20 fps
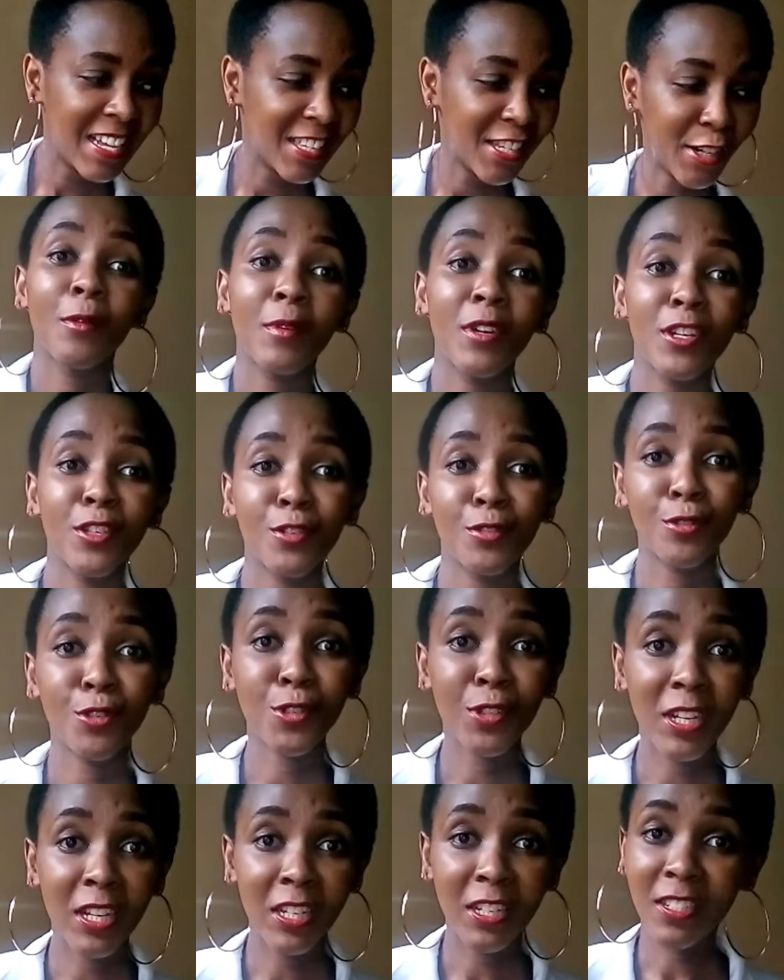As always,
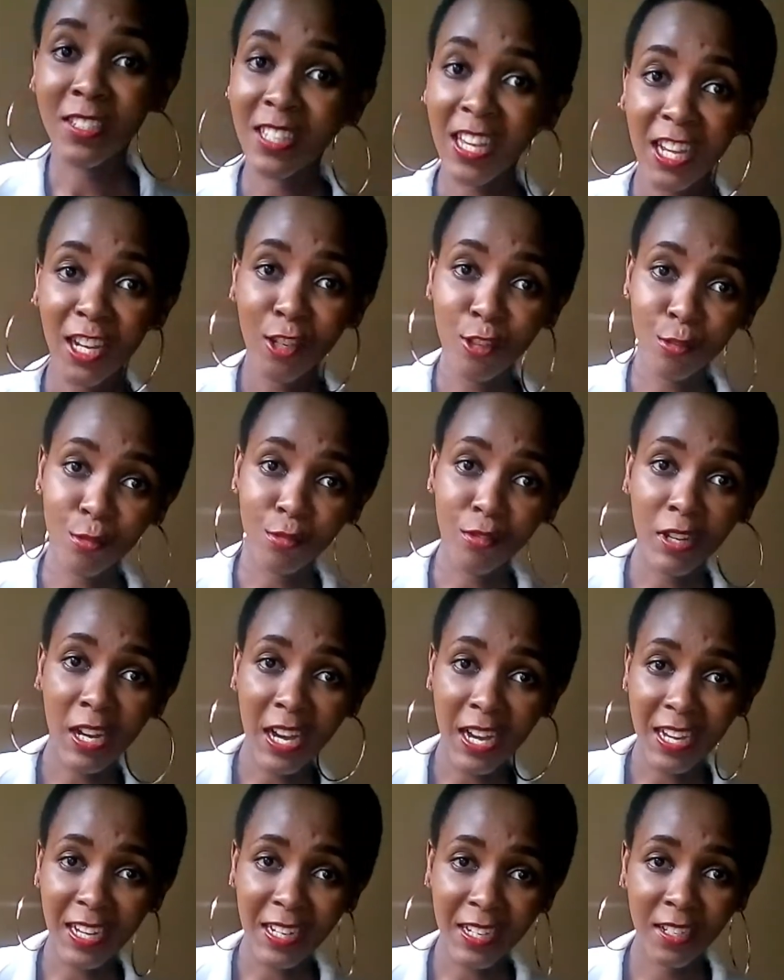usually style your
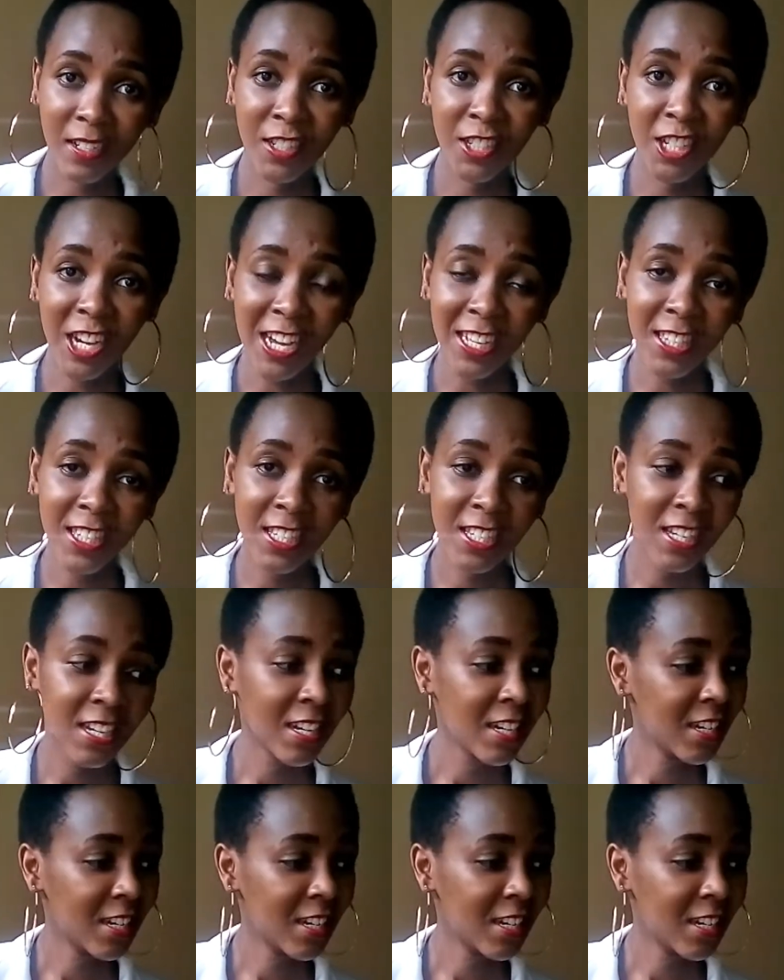shirts